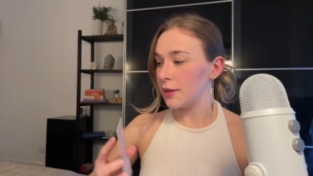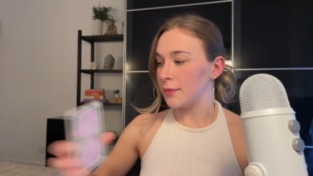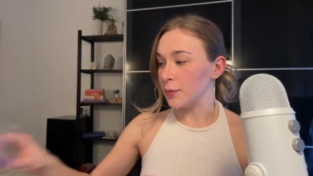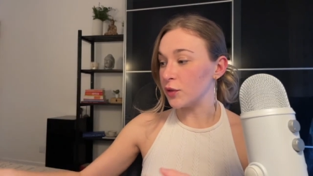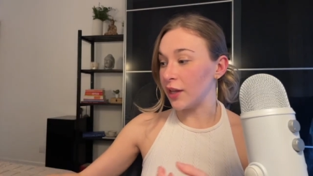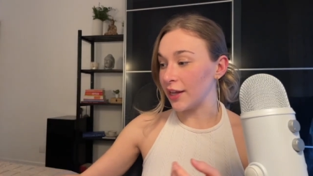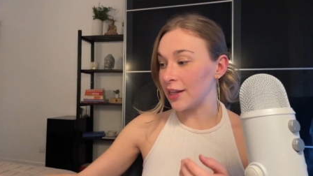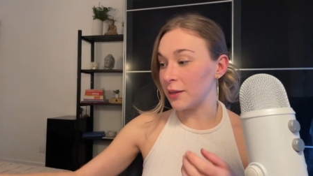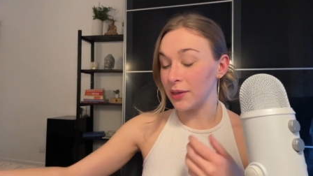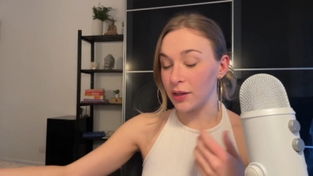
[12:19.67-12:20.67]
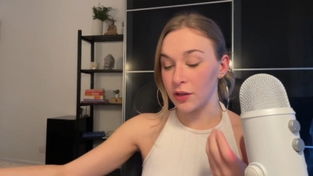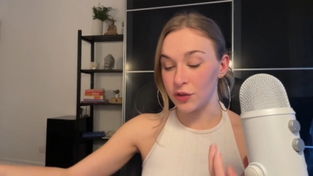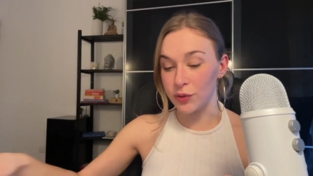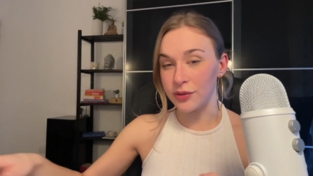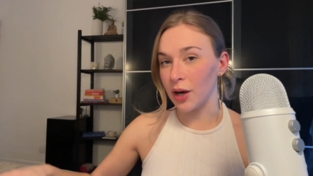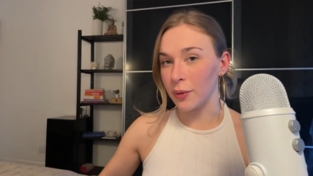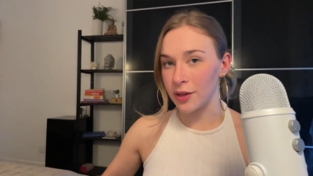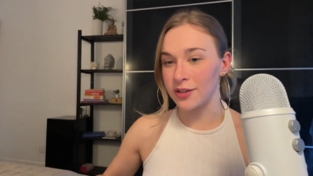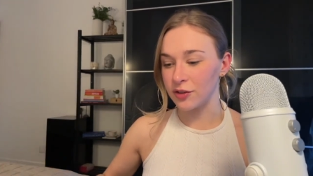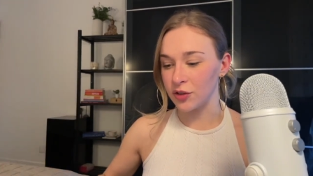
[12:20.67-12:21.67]
Most likely because you dealt with a
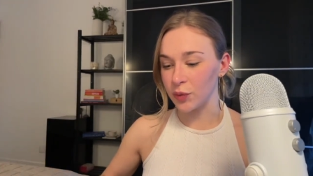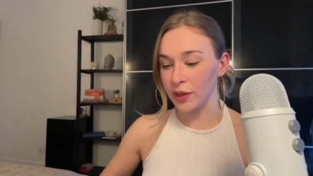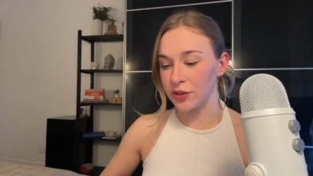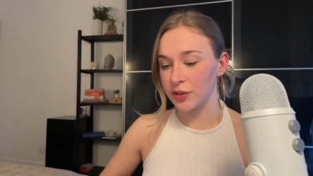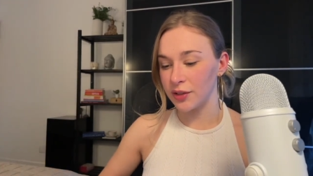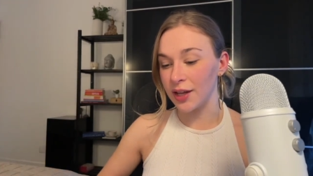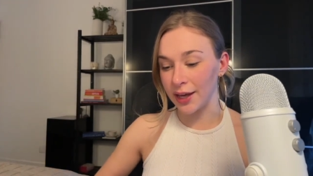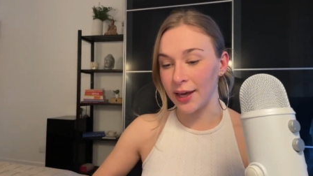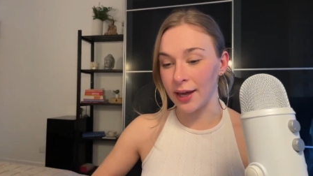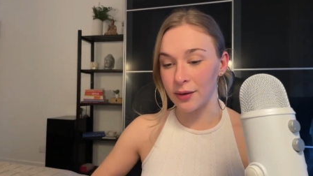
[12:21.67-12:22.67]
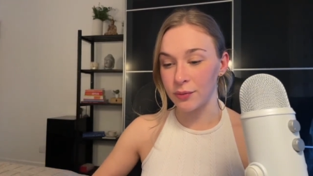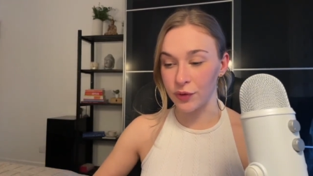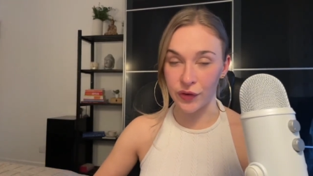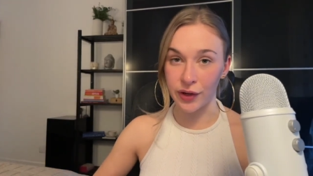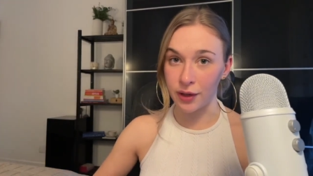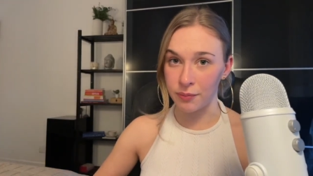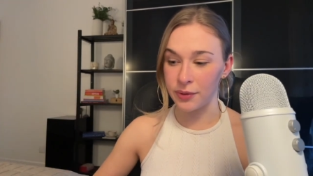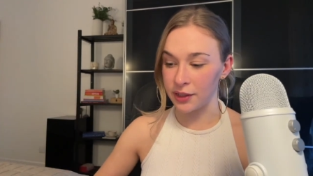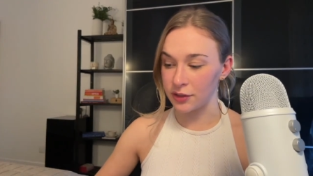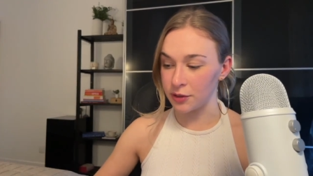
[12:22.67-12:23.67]
situation that, again, was very
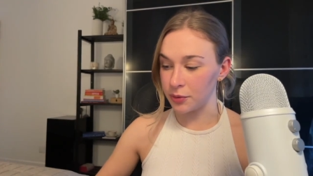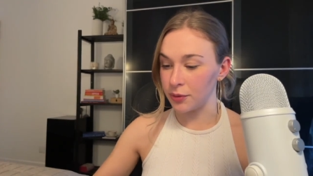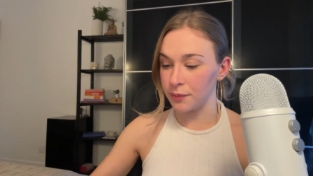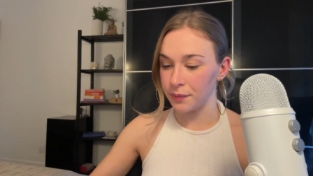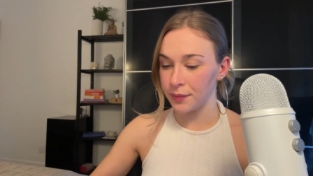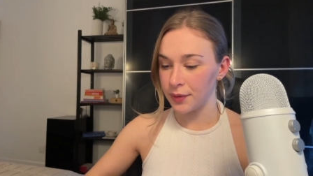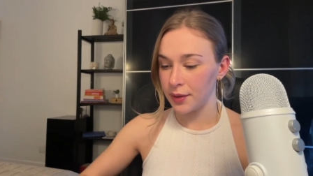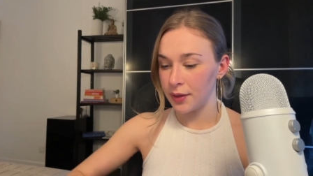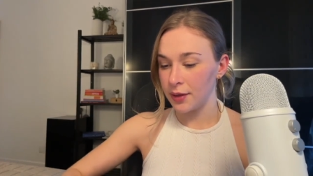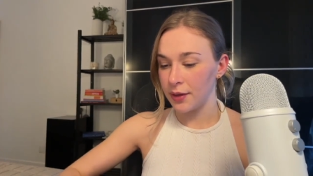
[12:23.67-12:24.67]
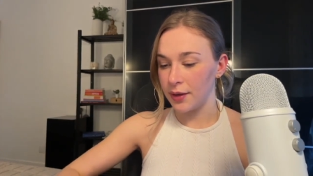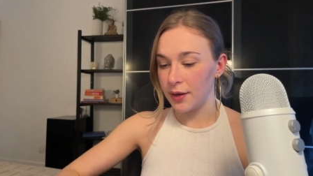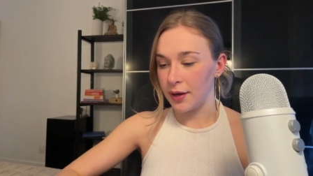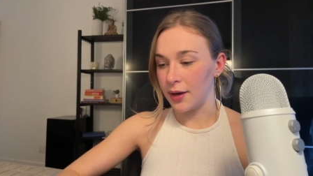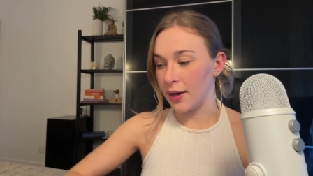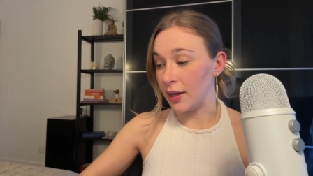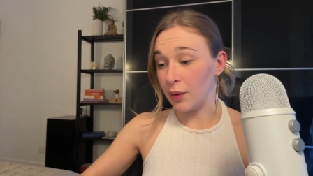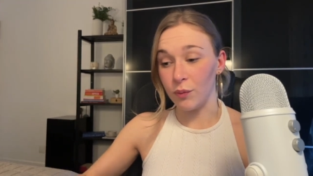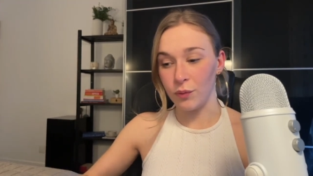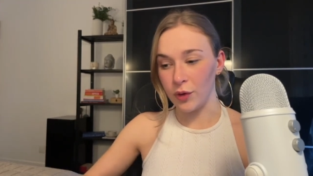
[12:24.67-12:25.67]
unpredictable.
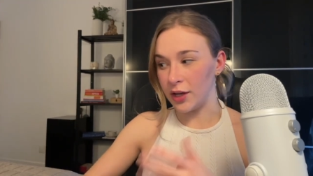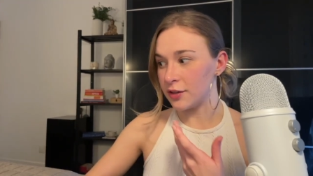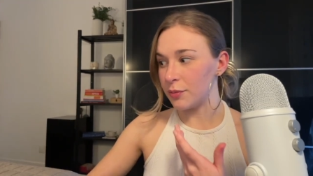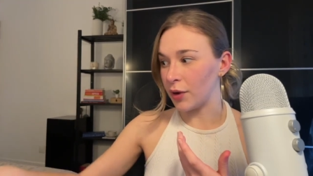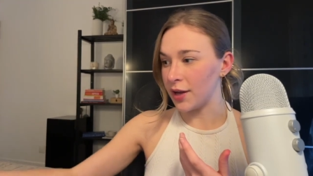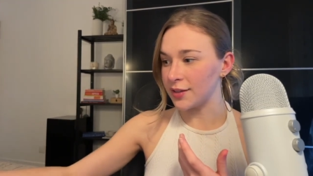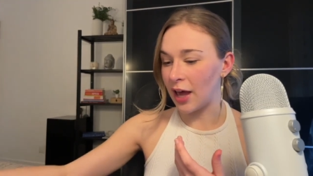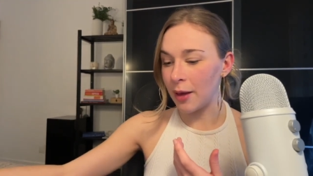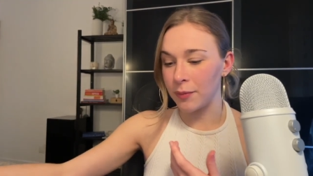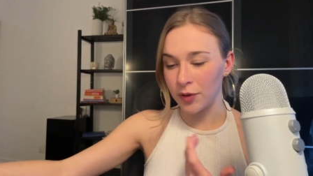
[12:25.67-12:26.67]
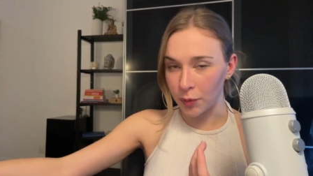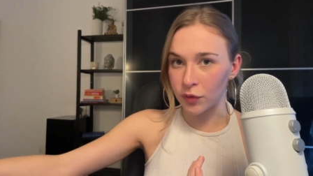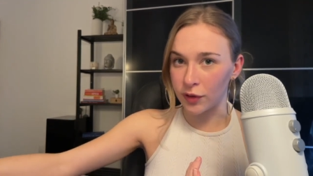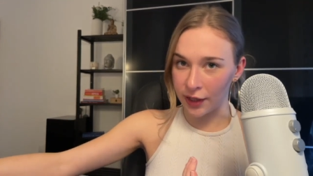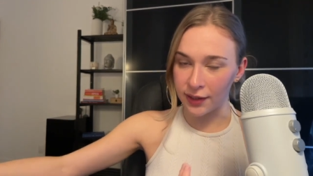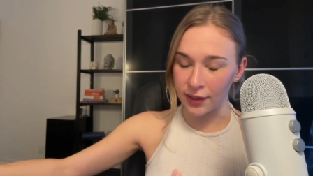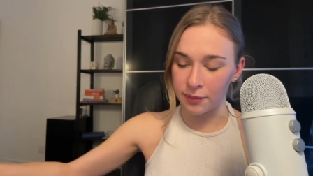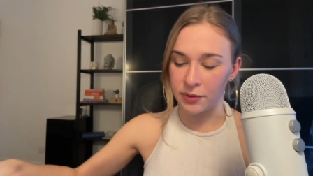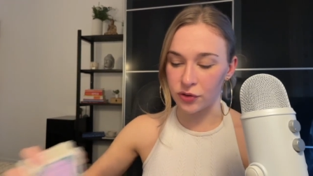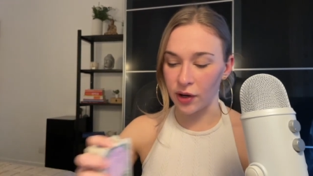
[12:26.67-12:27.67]
And when a surprise happened, most likely
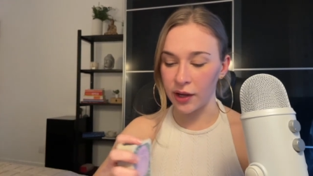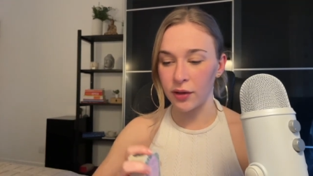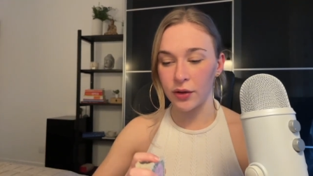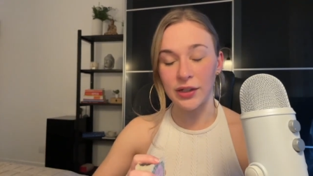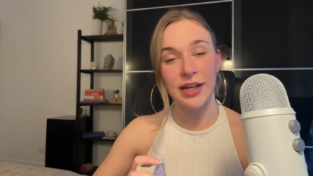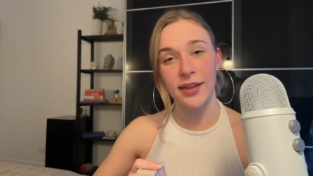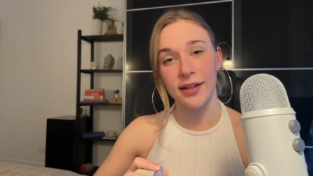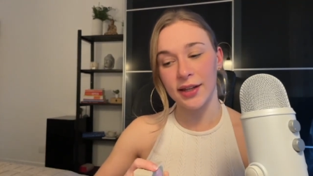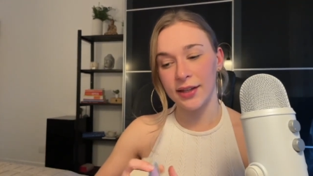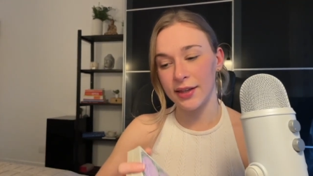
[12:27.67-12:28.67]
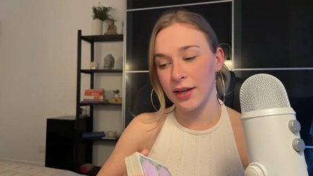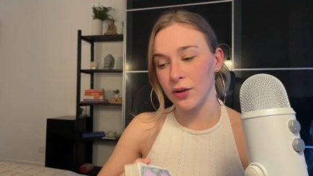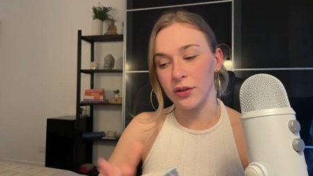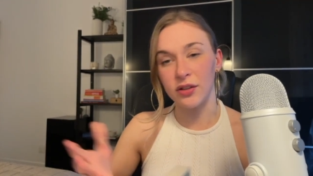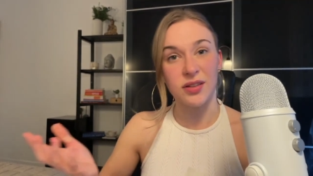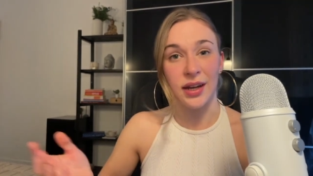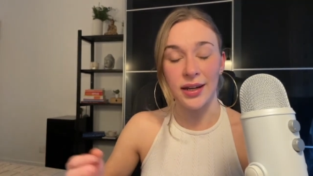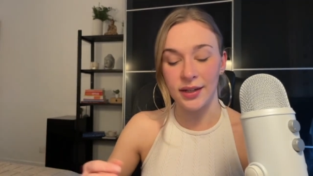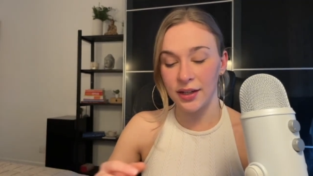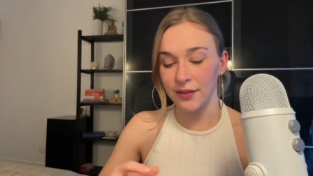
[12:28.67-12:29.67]
betrayal or anything like that, or just an
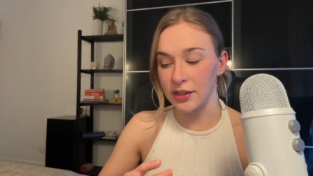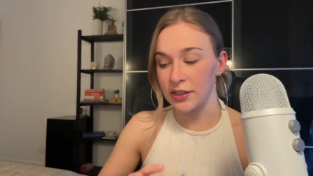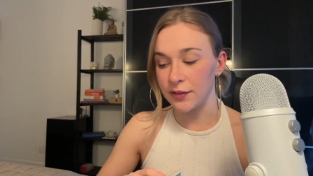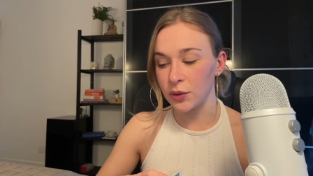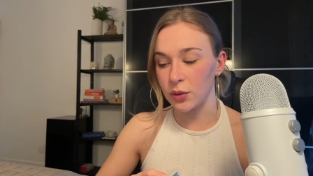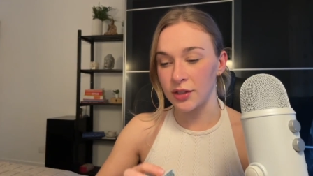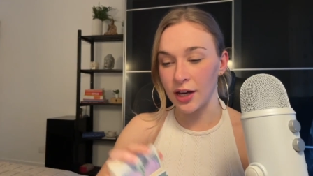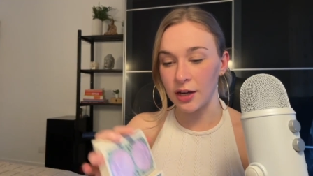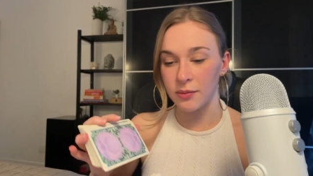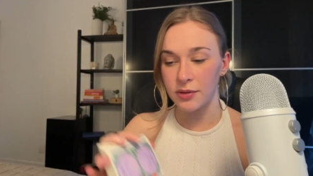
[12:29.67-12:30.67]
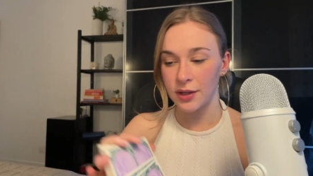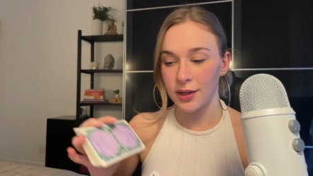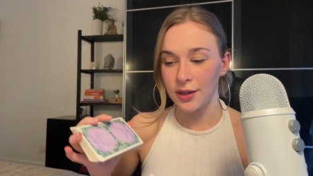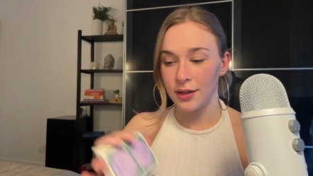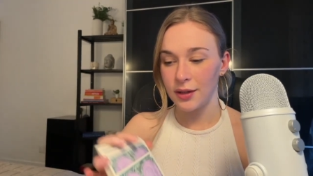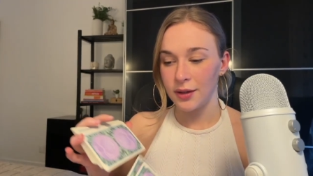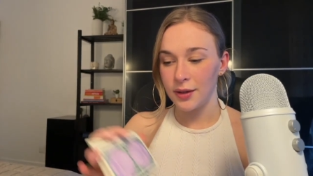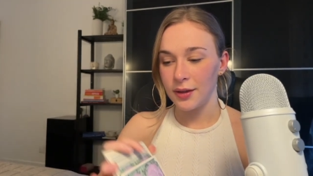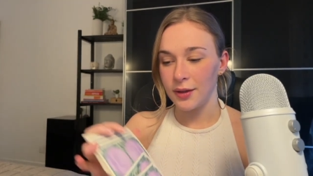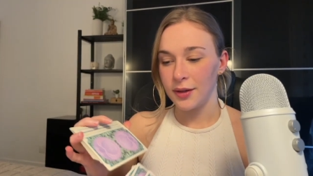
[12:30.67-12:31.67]
ending, very difficult times.
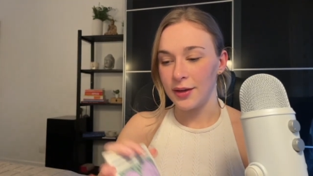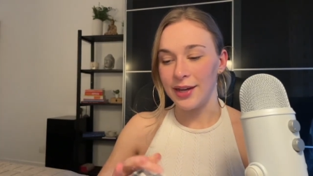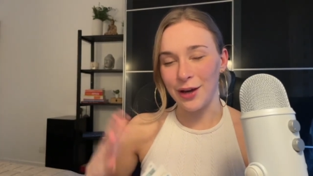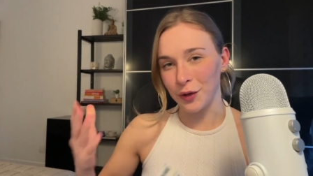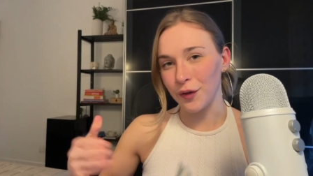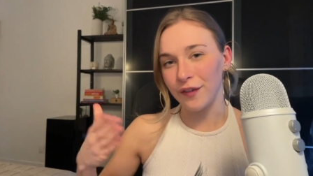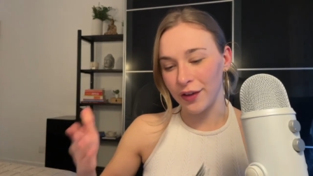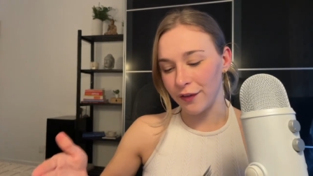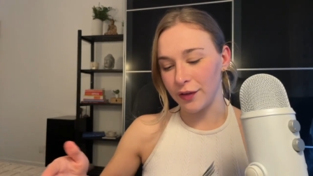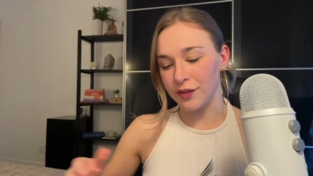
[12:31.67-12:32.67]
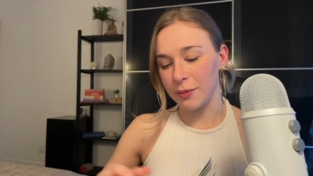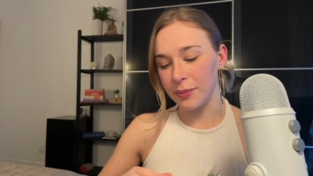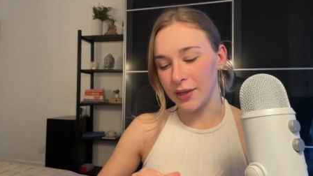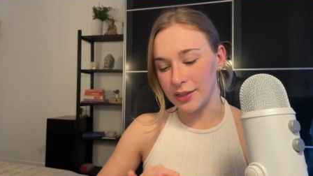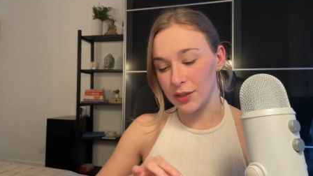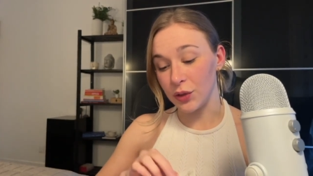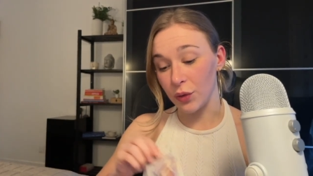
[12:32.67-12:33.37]
Now you're fearful of jumping into new